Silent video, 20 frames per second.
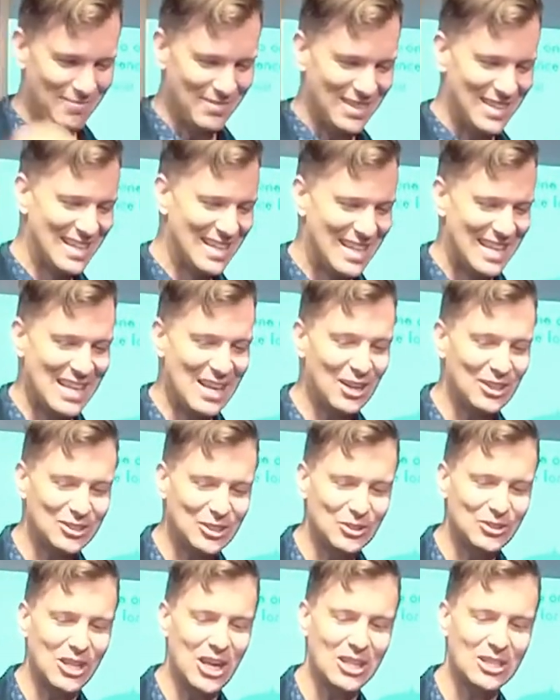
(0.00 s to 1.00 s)
He also
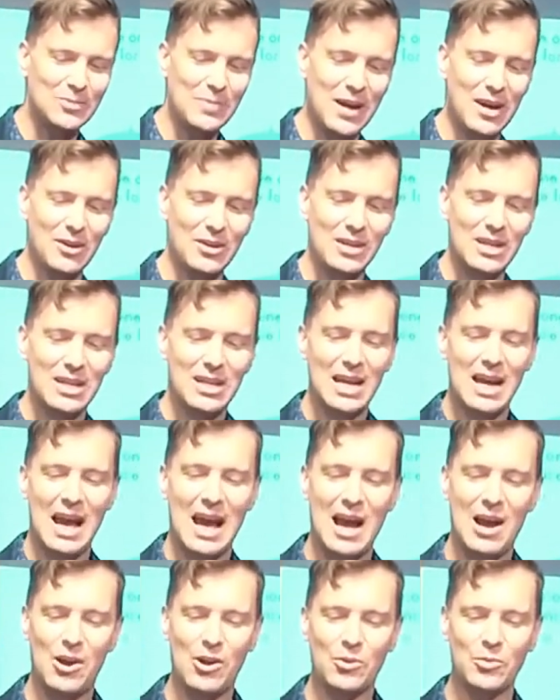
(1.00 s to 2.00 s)
talked about
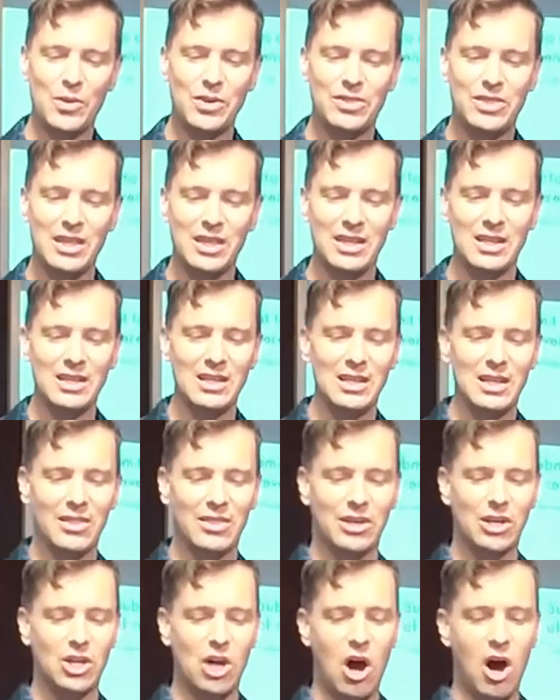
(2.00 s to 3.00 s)
how within the
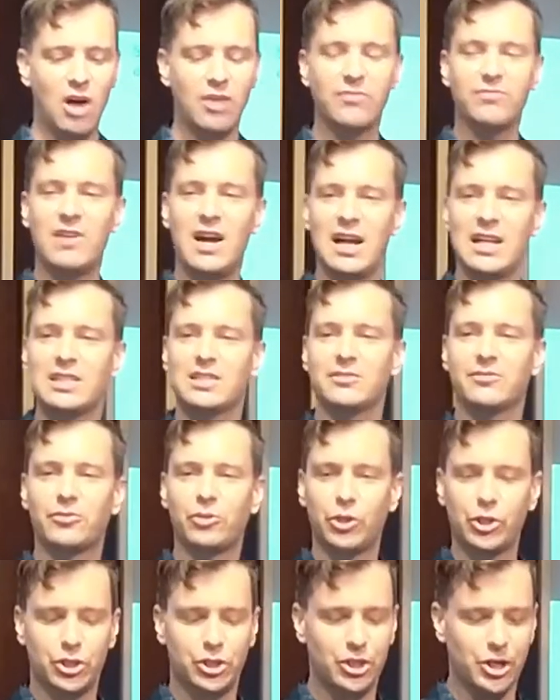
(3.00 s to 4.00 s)
confines of
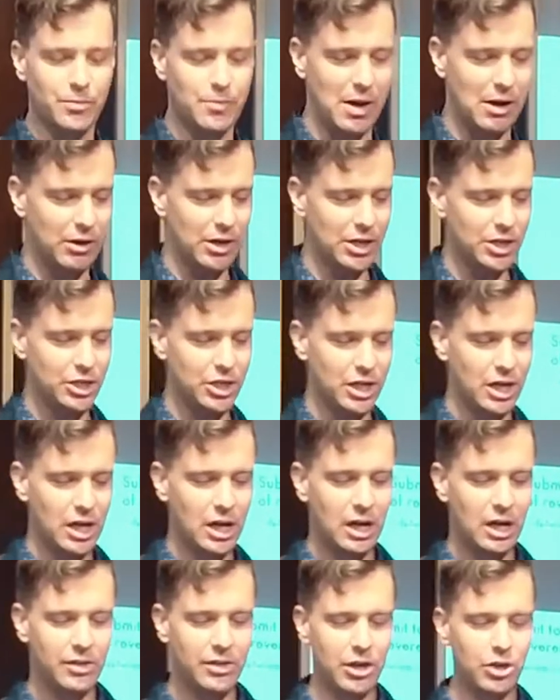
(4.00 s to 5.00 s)
Christian marriage,
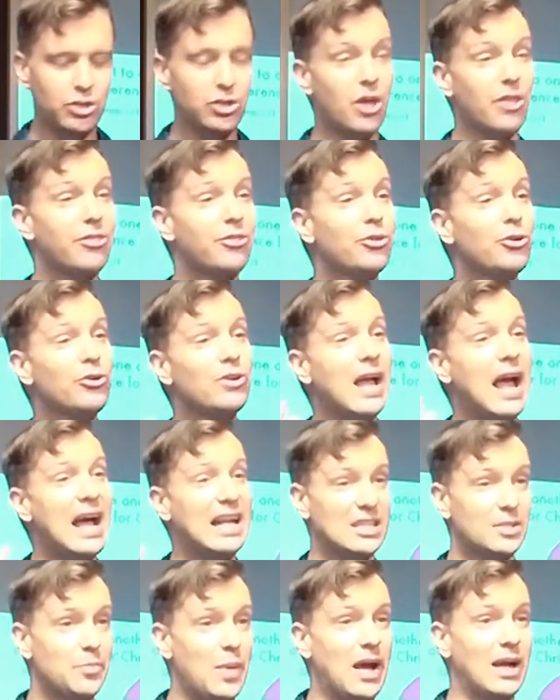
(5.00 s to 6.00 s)
there's a third
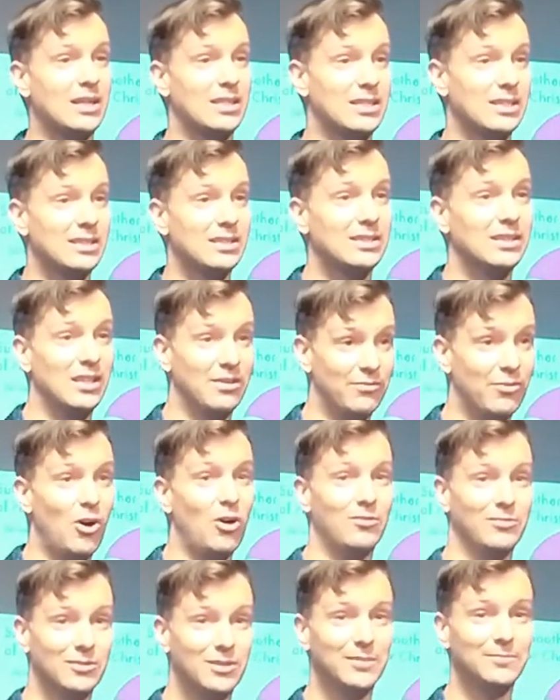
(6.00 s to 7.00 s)
aspect
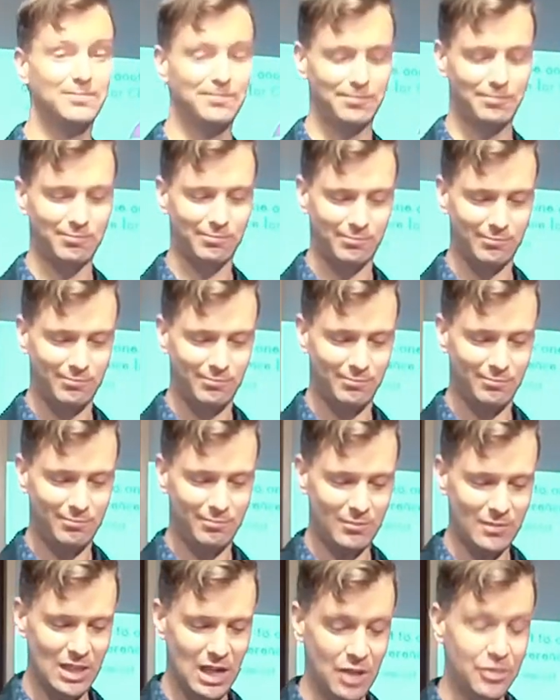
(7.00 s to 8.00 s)
involved,
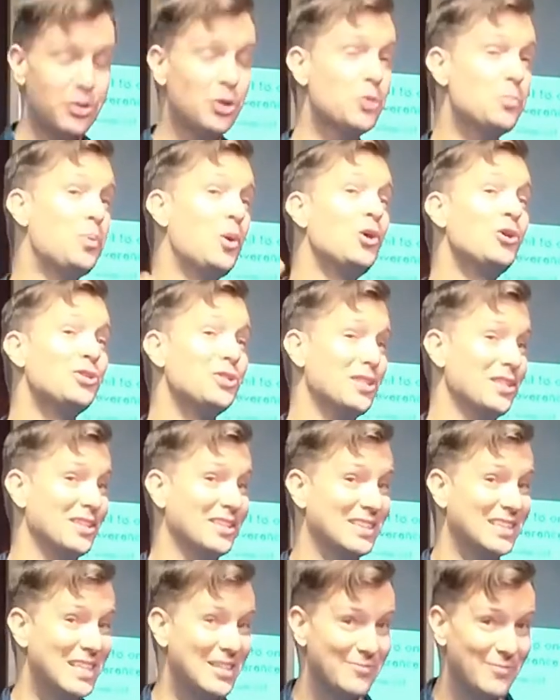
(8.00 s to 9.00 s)
a third person
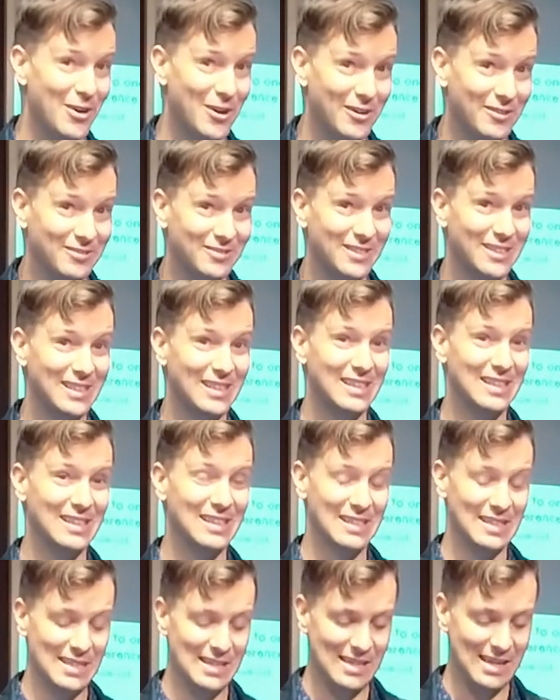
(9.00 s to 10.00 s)
involved,
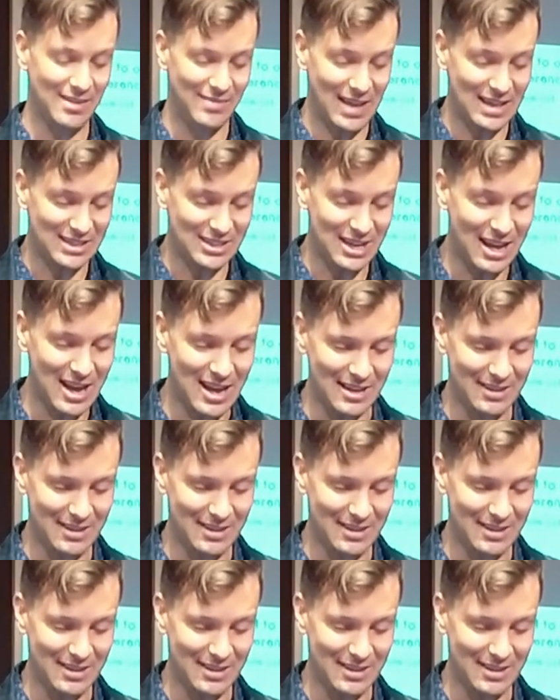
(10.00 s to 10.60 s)
and that's God.